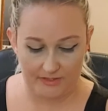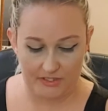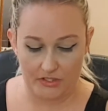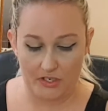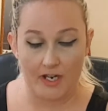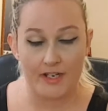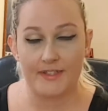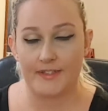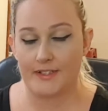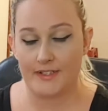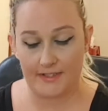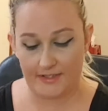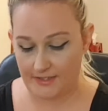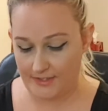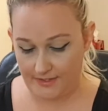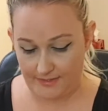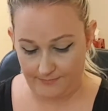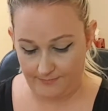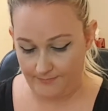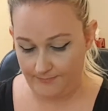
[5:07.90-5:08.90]
dries. It
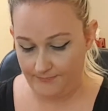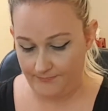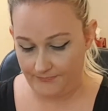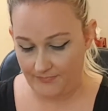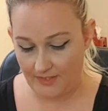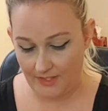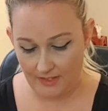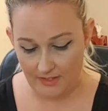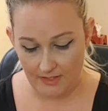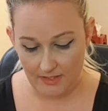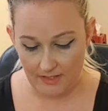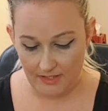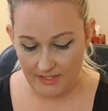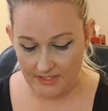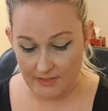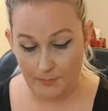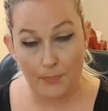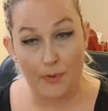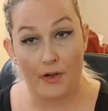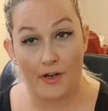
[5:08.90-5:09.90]
just
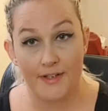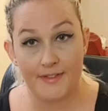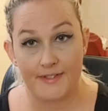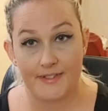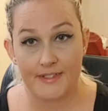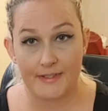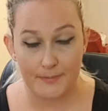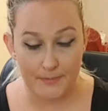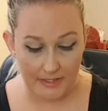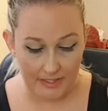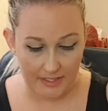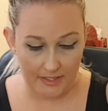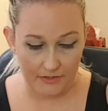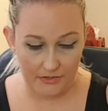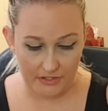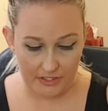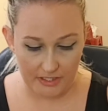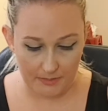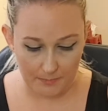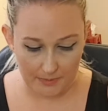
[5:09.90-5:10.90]
surprises me how
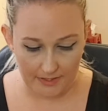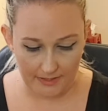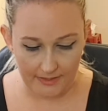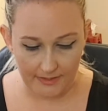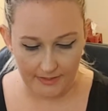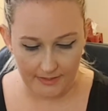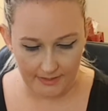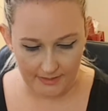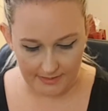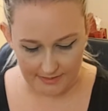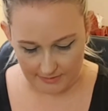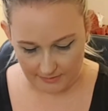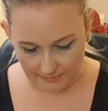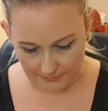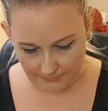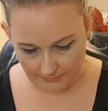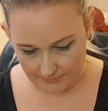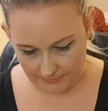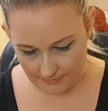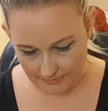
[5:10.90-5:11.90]
cheap I can get stuff.
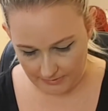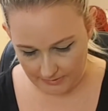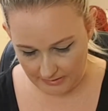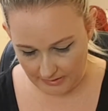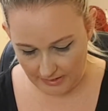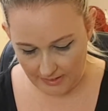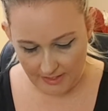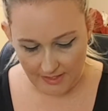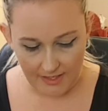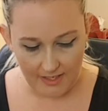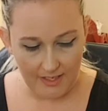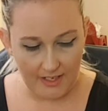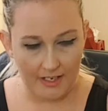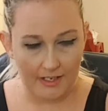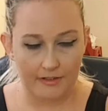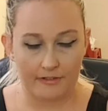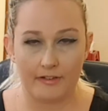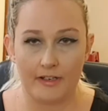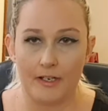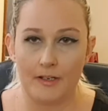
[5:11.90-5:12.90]

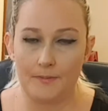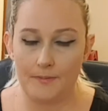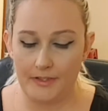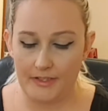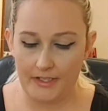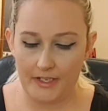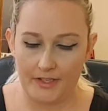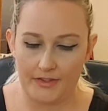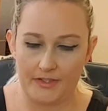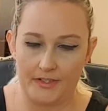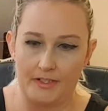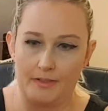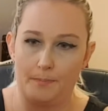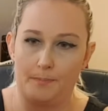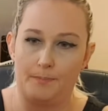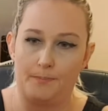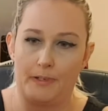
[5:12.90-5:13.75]
I grabbed another